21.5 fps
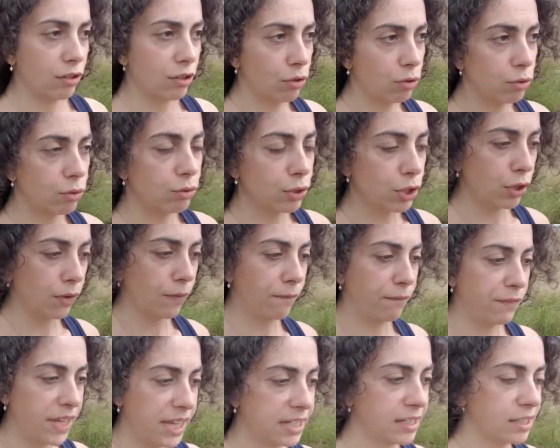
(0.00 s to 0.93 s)
all your
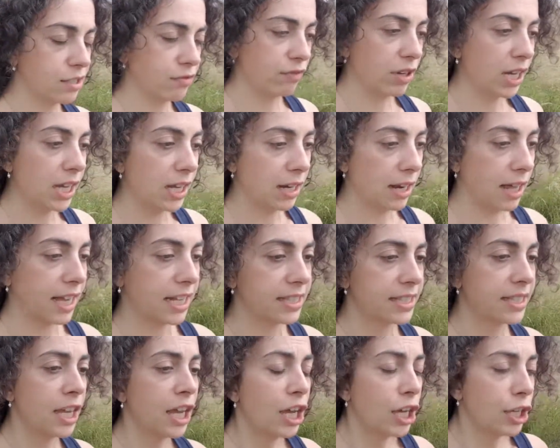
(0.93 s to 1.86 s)
fears
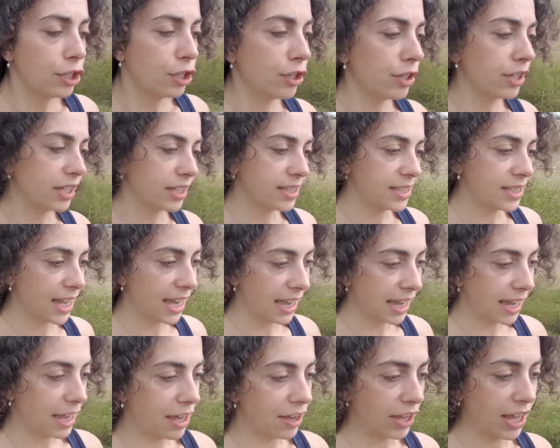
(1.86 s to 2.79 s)
realize, you could
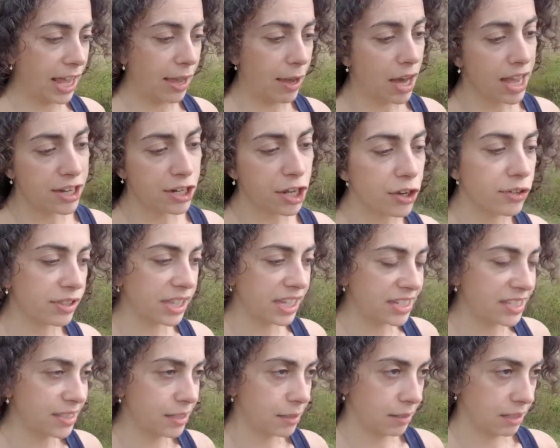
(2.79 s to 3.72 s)
say, okay, I know
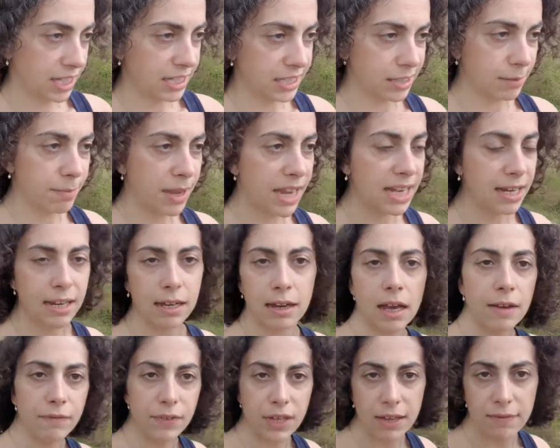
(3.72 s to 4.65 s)
this meaning
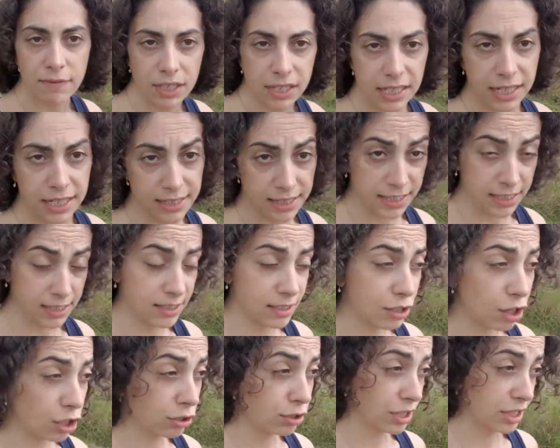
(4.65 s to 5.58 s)
I've given this is
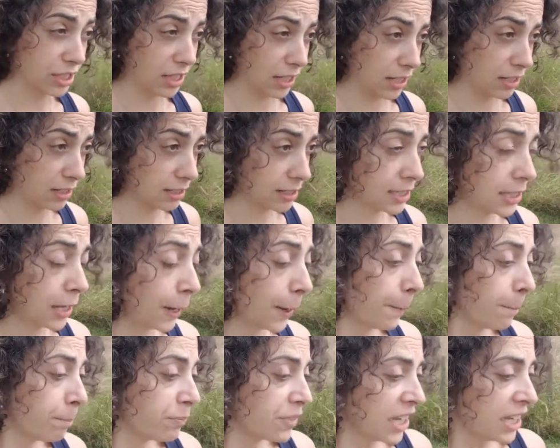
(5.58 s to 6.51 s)
nonsense.
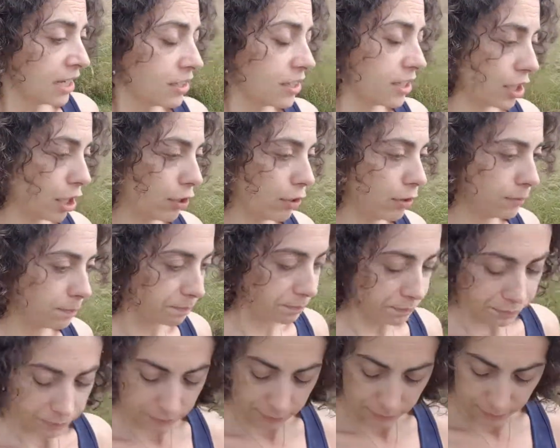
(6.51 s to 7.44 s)
So
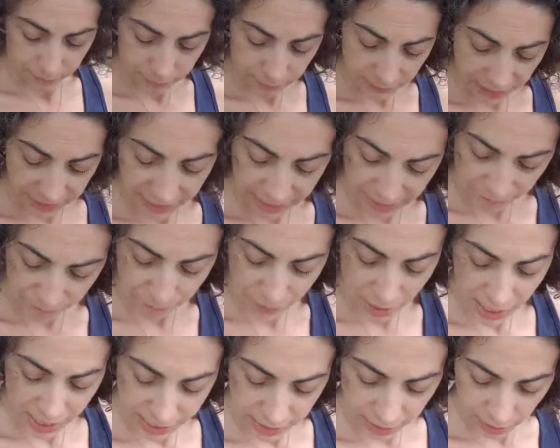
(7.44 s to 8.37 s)
if
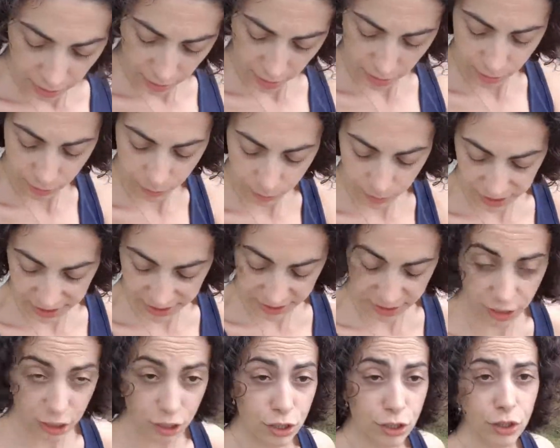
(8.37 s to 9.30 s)
I was
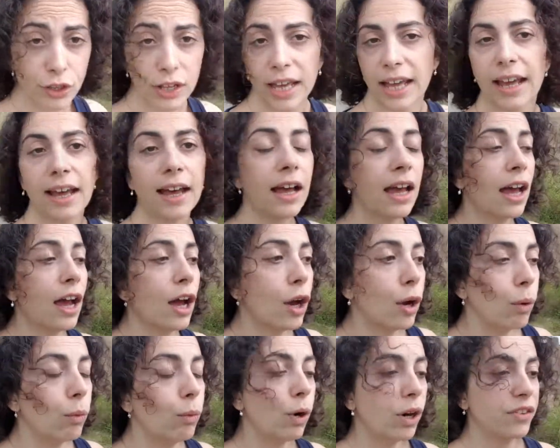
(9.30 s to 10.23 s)
to look at
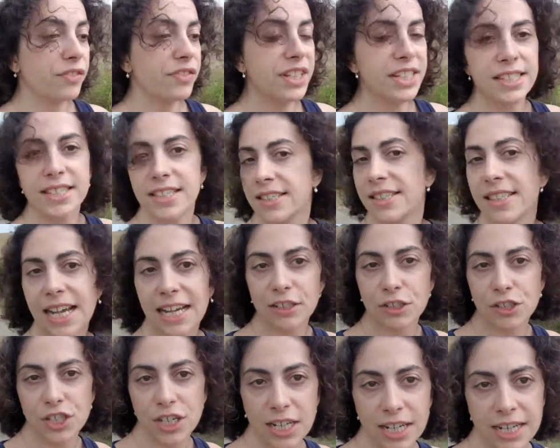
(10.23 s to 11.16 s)
what this has
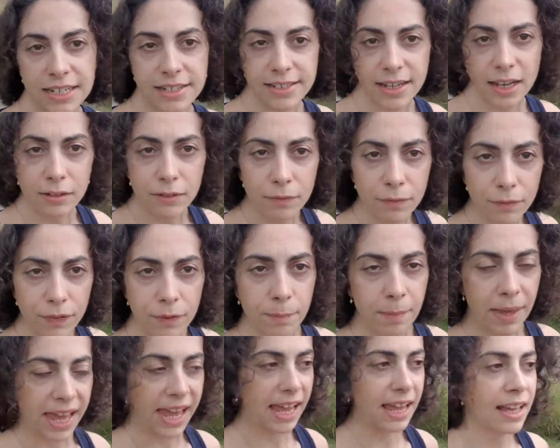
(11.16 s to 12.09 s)
actually done for
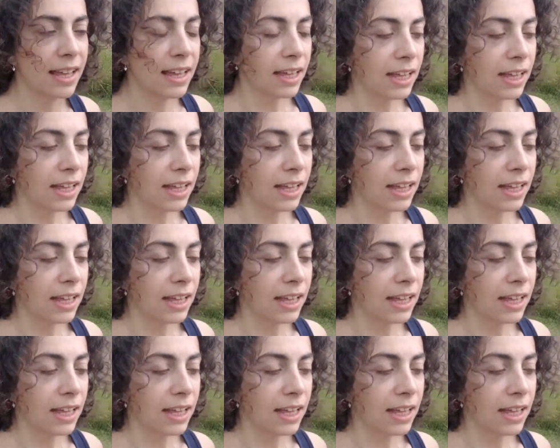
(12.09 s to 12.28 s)
me,